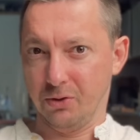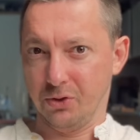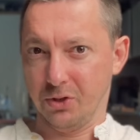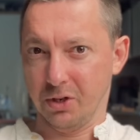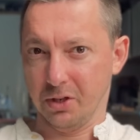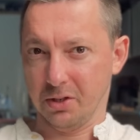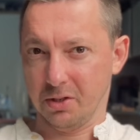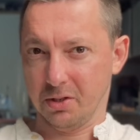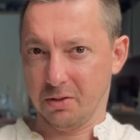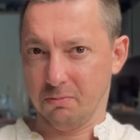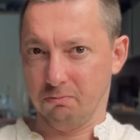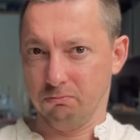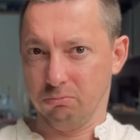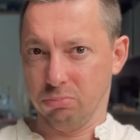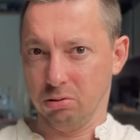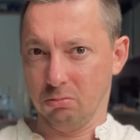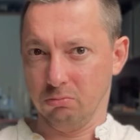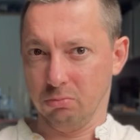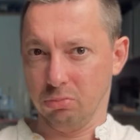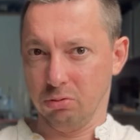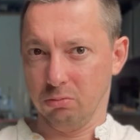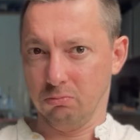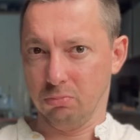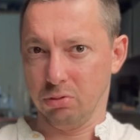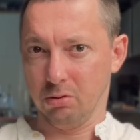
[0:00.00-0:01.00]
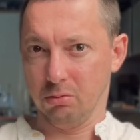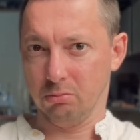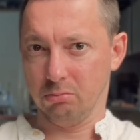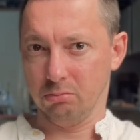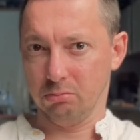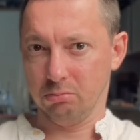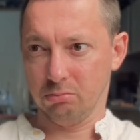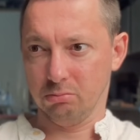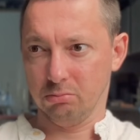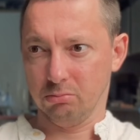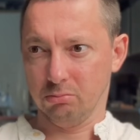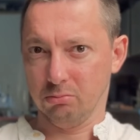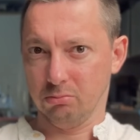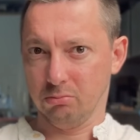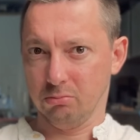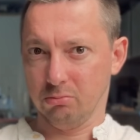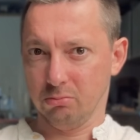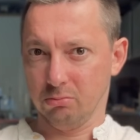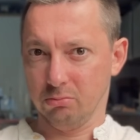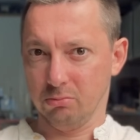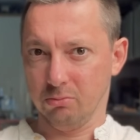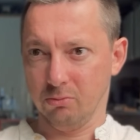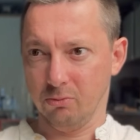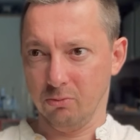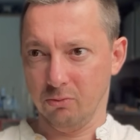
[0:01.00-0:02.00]
just boom, boom, boom,
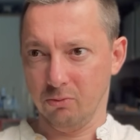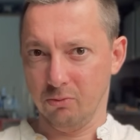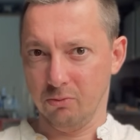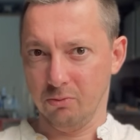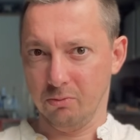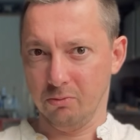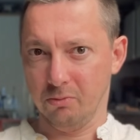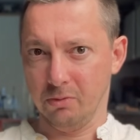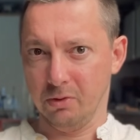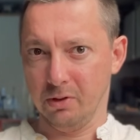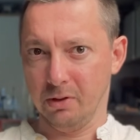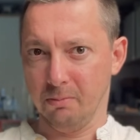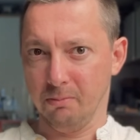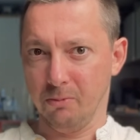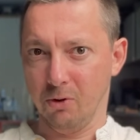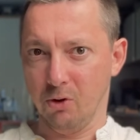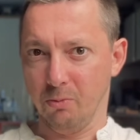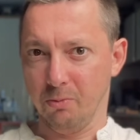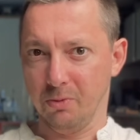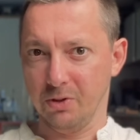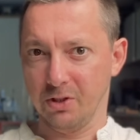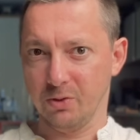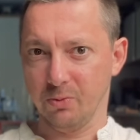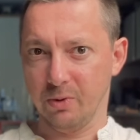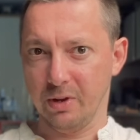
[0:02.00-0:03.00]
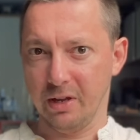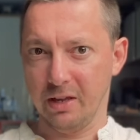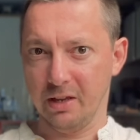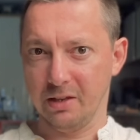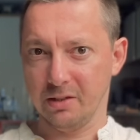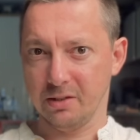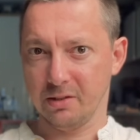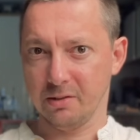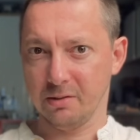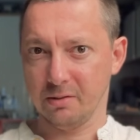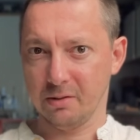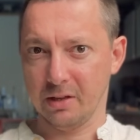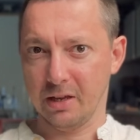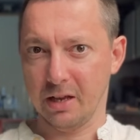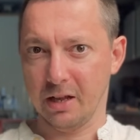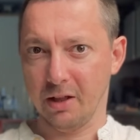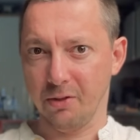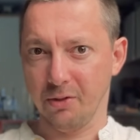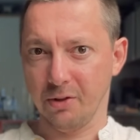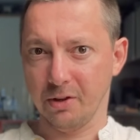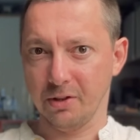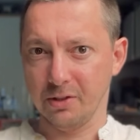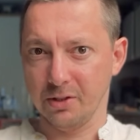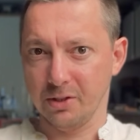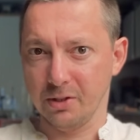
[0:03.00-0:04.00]
the moments where his
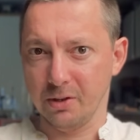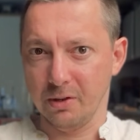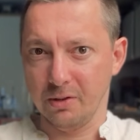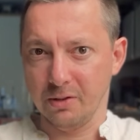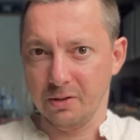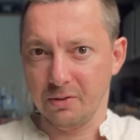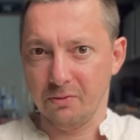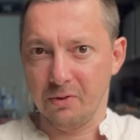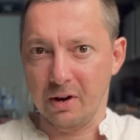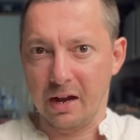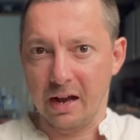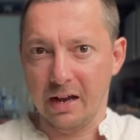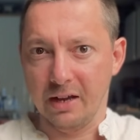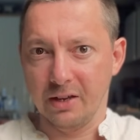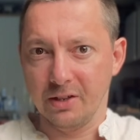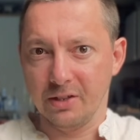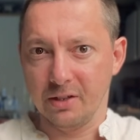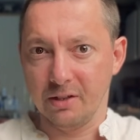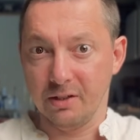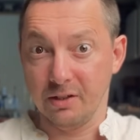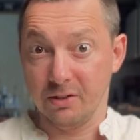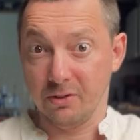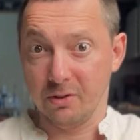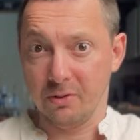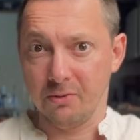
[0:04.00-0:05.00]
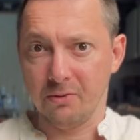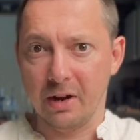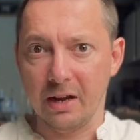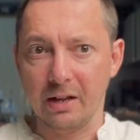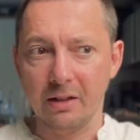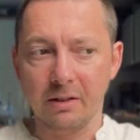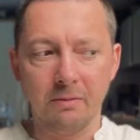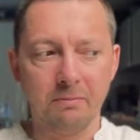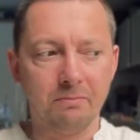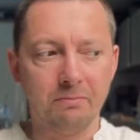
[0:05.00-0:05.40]
health concerns arise in his own right.